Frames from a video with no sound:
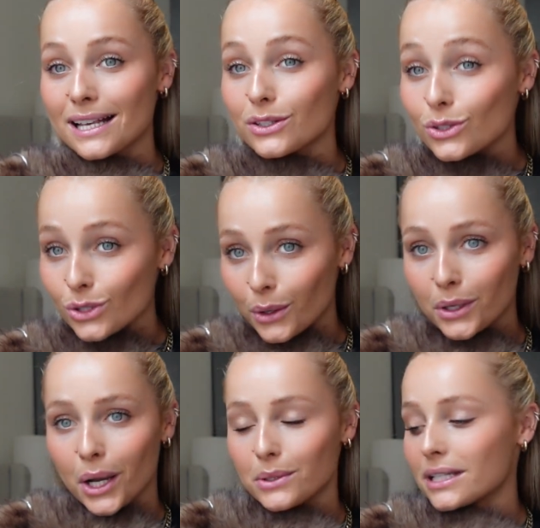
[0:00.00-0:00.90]
It's so
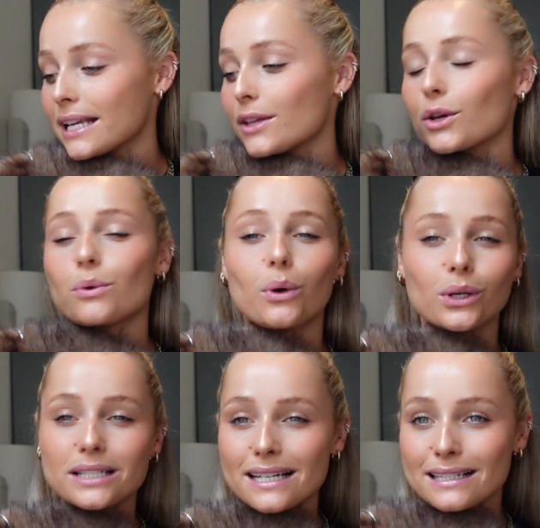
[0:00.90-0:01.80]
cozy. The
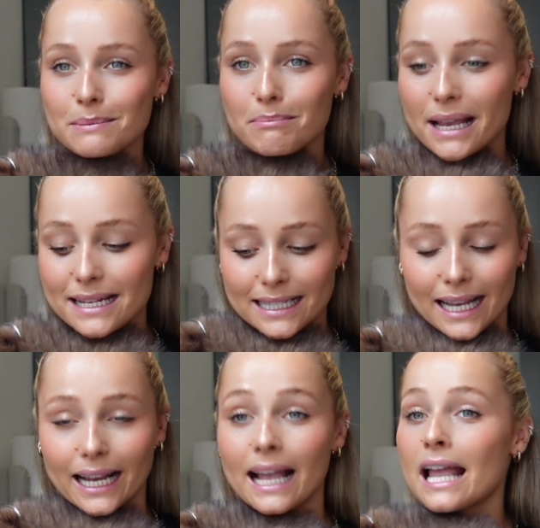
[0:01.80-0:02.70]
quality is
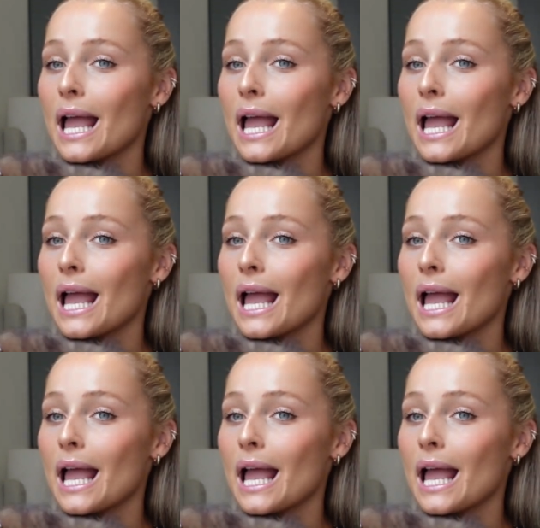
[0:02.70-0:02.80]
amazing.